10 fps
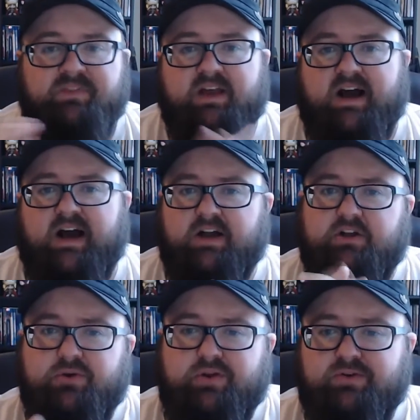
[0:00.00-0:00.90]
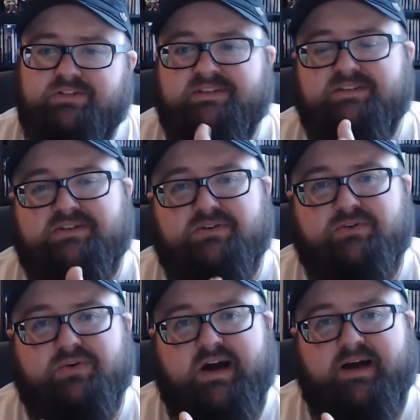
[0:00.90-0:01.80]
kudos
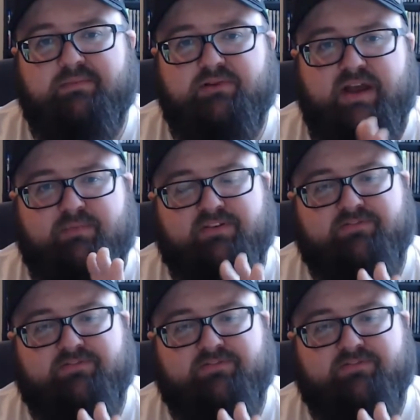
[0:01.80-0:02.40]
to Blue Apron